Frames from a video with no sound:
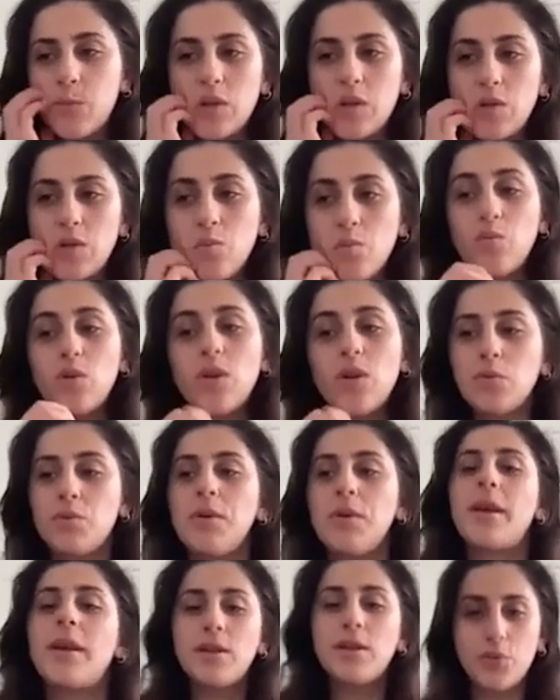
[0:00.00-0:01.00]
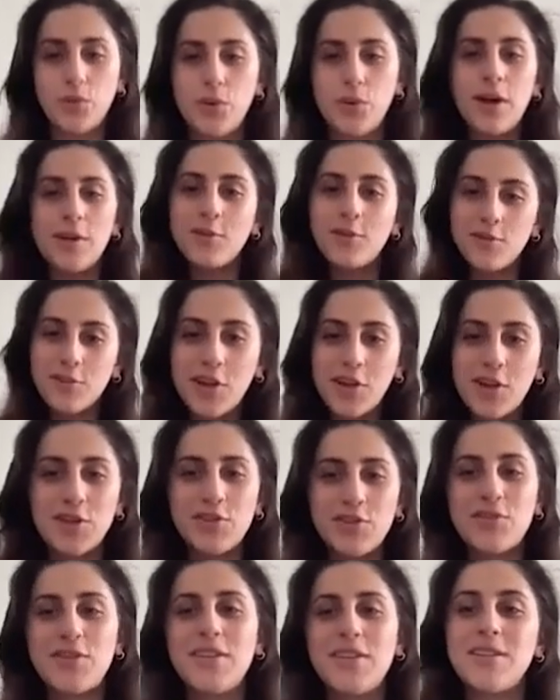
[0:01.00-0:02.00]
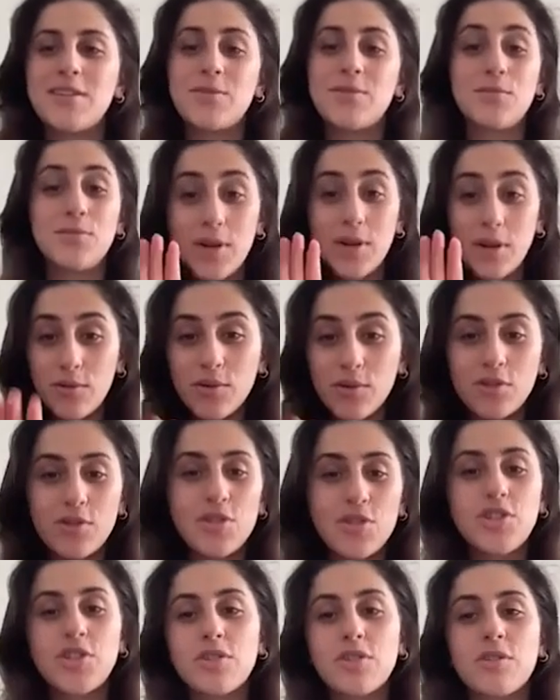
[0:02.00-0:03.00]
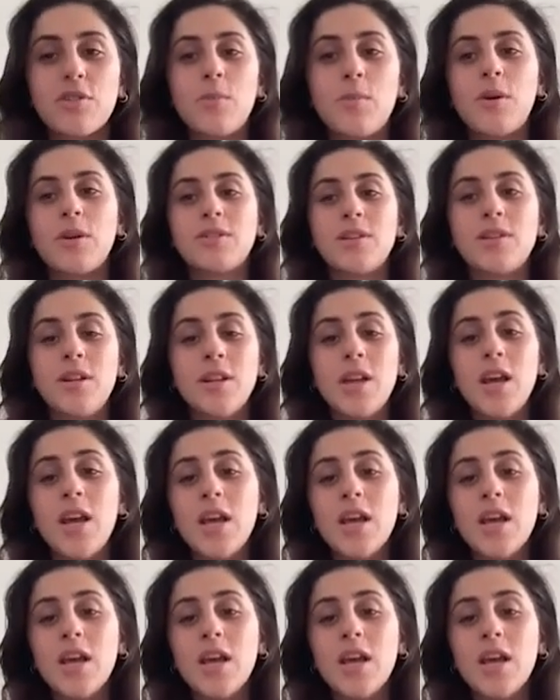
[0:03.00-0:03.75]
but what we can do out of the country is to recognize gender apartheid.